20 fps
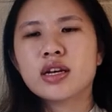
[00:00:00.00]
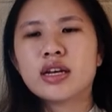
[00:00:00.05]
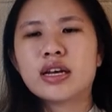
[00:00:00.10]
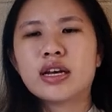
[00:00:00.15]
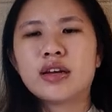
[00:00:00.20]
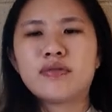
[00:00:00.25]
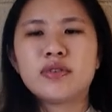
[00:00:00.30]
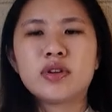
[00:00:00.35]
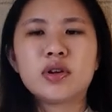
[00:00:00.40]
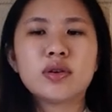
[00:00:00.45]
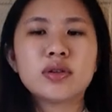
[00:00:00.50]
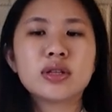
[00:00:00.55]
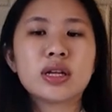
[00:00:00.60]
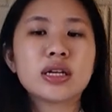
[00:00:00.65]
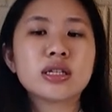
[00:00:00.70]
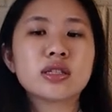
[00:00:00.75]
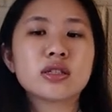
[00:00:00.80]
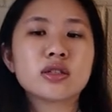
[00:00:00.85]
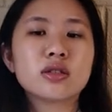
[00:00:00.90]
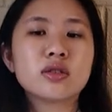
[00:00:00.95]
If you don't like
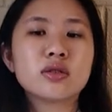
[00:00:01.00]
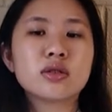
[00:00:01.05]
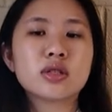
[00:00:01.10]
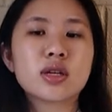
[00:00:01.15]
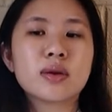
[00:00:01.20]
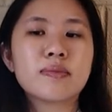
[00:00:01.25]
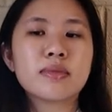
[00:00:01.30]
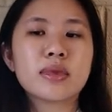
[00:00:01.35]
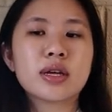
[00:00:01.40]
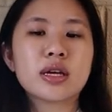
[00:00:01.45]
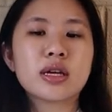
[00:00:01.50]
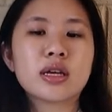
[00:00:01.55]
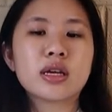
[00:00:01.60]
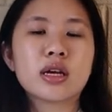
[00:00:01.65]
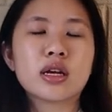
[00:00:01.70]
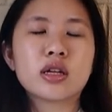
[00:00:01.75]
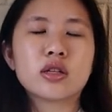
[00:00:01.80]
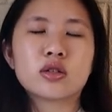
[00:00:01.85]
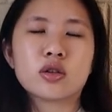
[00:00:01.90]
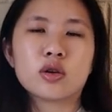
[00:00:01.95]
to do something,
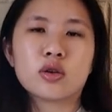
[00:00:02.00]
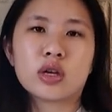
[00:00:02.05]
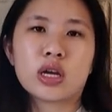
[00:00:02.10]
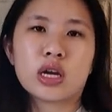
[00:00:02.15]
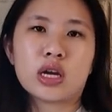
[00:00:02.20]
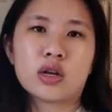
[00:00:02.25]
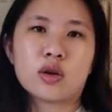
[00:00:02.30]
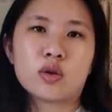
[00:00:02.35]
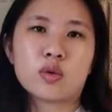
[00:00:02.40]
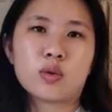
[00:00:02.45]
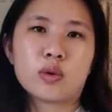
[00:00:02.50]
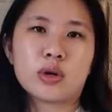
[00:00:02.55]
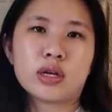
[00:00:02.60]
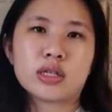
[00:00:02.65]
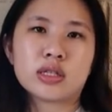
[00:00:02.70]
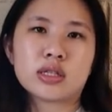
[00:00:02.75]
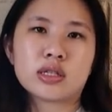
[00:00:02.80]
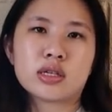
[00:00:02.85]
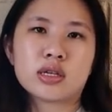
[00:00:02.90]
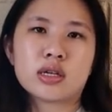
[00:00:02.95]
it's okay to
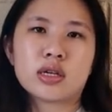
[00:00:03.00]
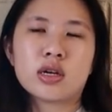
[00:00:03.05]
quit.